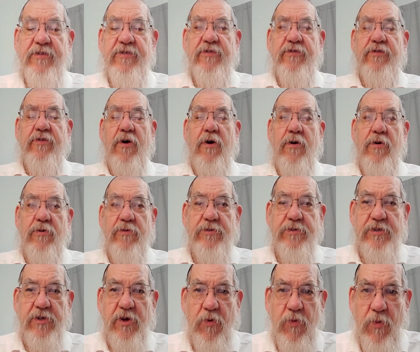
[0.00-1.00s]
is
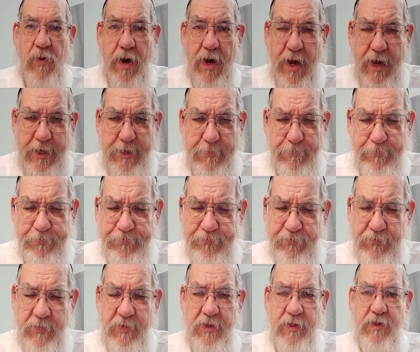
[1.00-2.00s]
also why
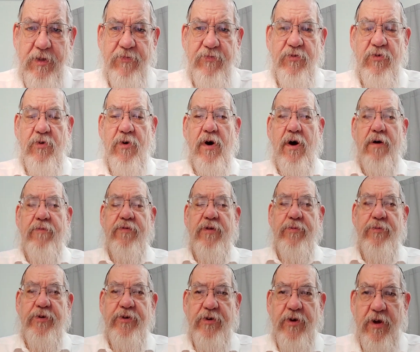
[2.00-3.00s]
the nevuah of the
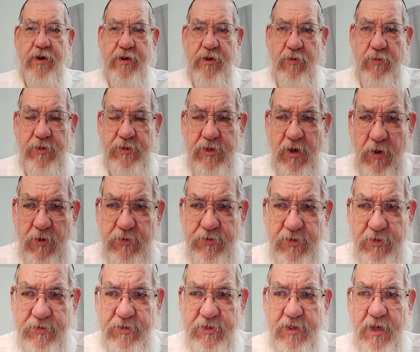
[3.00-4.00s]
menorah was
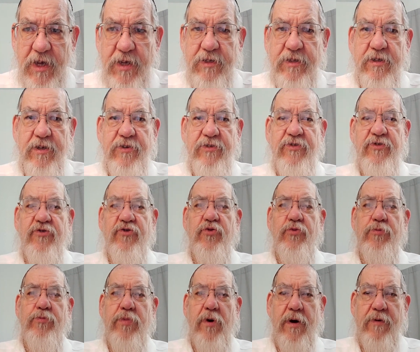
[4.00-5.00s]
also said to
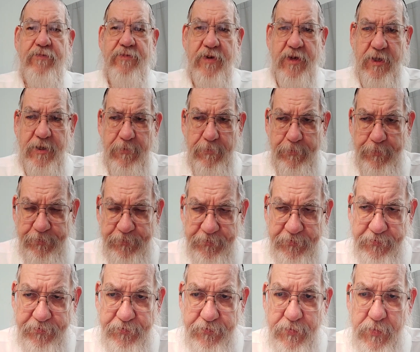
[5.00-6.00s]
Zerubbabel,
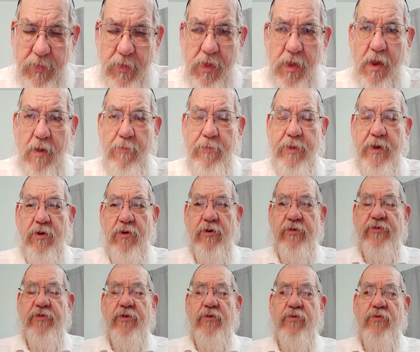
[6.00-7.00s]

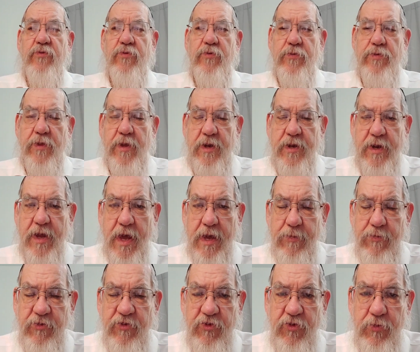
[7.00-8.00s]
because the
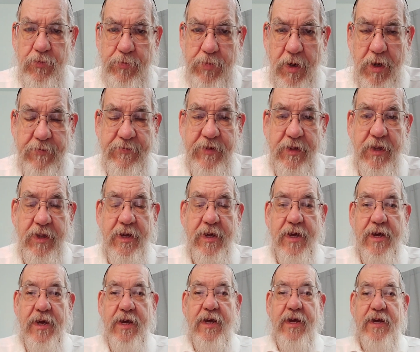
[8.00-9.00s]
name Zerubbabel
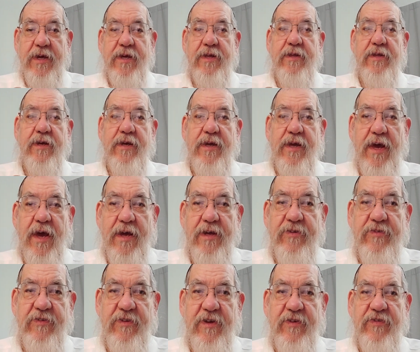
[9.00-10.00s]

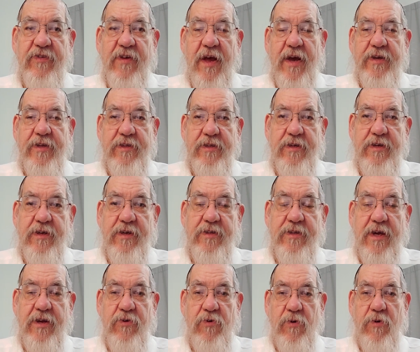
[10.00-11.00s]
indicates this idea
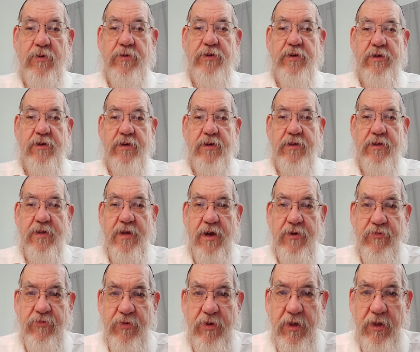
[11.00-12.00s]
that all the Yidden
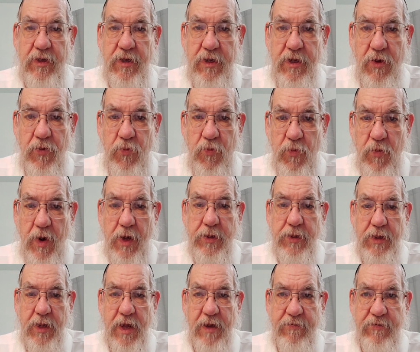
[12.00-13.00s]
are really
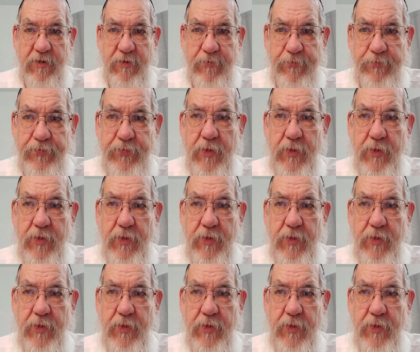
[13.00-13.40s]
one level.